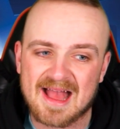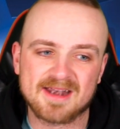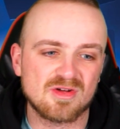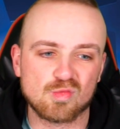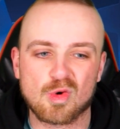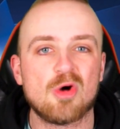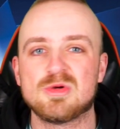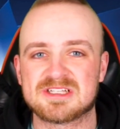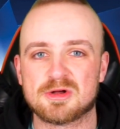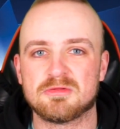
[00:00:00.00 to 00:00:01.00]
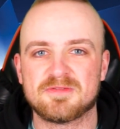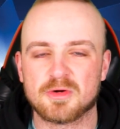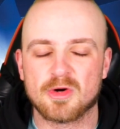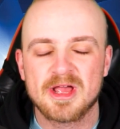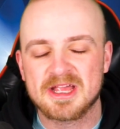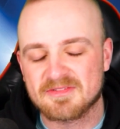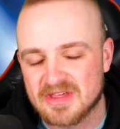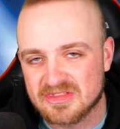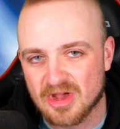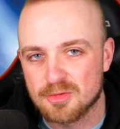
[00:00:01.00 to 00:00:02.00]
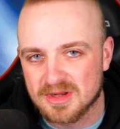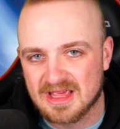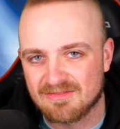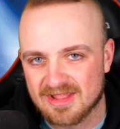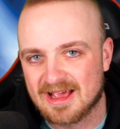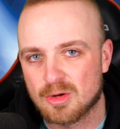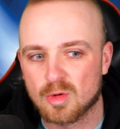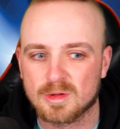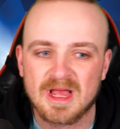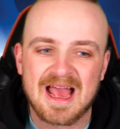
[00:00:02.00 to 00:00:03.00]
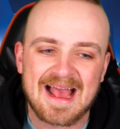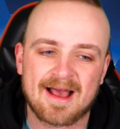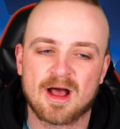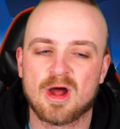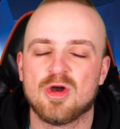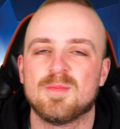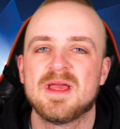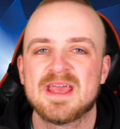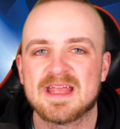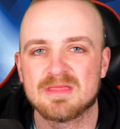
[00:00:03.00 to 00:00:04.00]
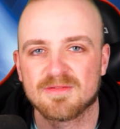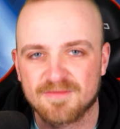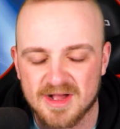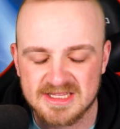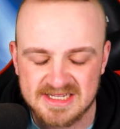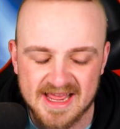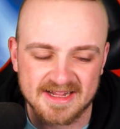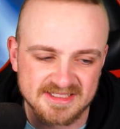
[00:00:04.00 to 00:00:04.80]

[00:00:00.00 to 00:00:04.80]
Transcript: and what was it all for if they don't give it their all at home in the first leg?